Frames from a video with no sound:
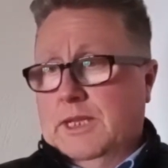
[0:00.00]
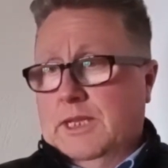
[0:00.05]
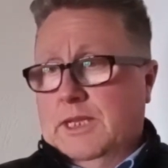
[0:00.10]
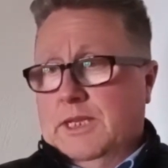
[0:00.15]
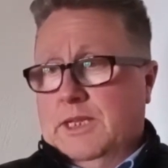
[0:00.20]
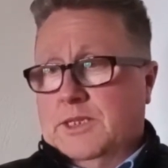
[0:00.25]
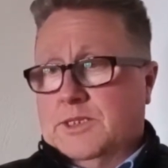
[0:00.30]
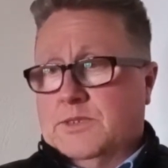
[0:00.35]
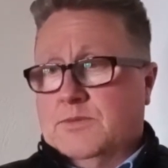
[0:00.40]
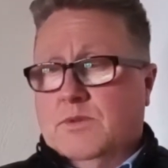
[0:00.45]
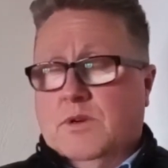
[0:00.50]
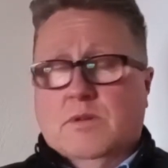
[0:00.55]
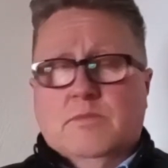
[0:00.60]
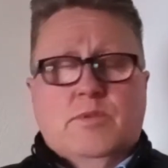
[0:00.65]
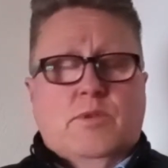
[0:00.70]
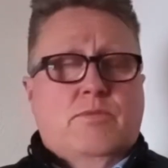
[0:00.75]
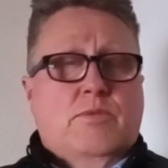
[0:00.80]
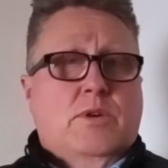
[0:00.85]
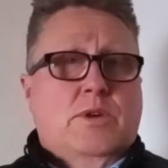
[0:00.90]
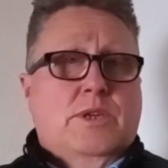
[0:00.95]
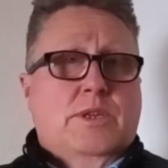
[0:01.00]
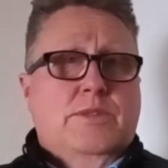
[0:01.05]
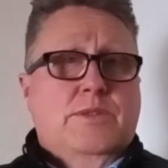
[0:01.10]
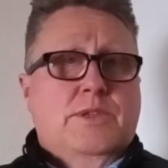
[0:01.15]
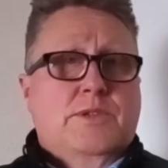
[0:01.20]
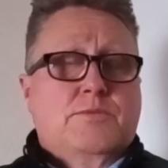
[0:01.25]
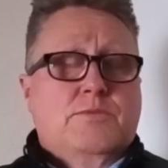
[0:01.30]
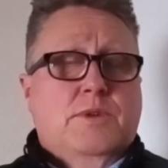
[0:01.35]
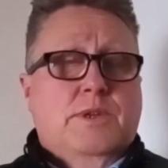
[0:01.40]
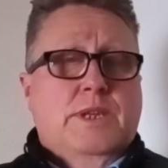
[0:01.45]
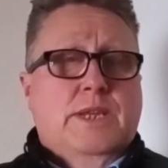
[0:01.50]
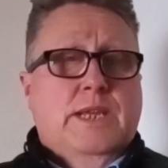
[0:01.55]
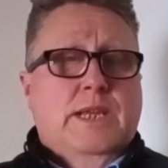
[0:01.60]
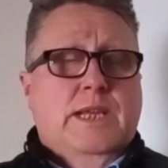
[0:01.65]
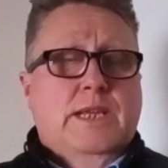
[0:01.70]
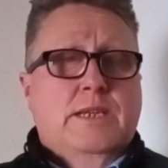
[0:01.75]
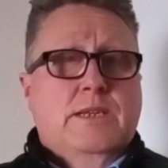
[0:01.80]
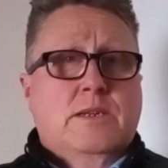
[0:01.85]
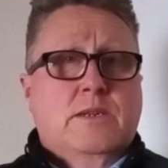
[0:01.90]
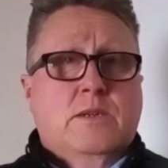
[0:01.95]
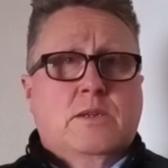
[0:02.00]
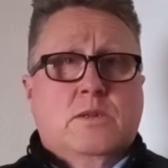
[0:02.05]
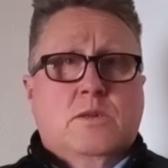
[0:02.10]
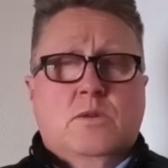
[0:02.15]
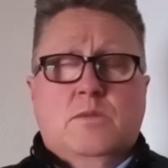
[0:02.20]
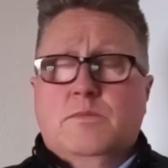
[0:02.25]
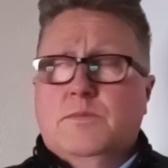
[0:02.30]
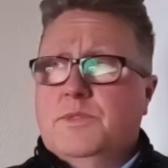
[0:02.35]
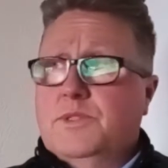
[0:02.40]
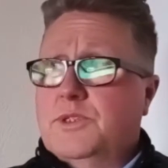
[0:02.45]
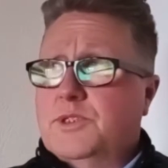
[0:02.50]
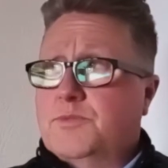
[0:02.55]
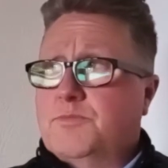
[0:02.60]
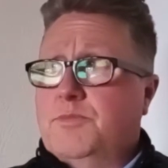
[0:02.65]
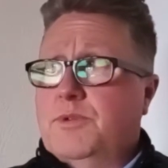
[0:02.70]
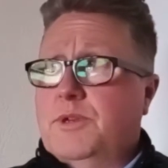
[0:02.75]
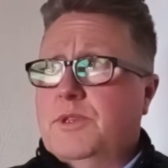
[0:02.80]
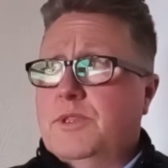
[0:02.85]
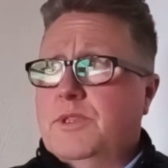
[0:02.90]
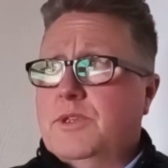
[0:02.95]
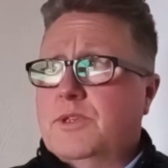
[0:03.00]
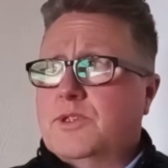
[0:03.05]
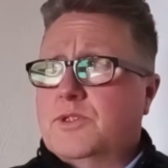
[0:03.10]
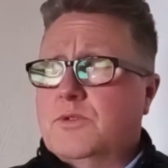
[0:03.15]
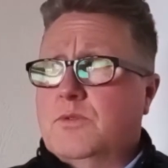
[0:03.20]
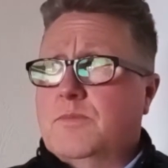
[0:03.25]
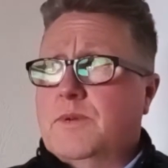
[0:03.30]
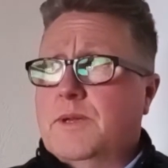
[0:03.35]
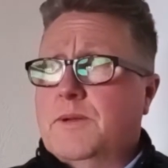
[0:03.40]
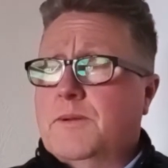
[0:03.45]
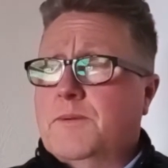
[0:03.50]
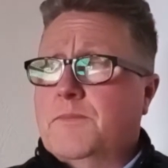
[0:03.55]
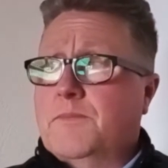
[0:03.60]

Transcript: That's why I'll be rocking this one again come the summer.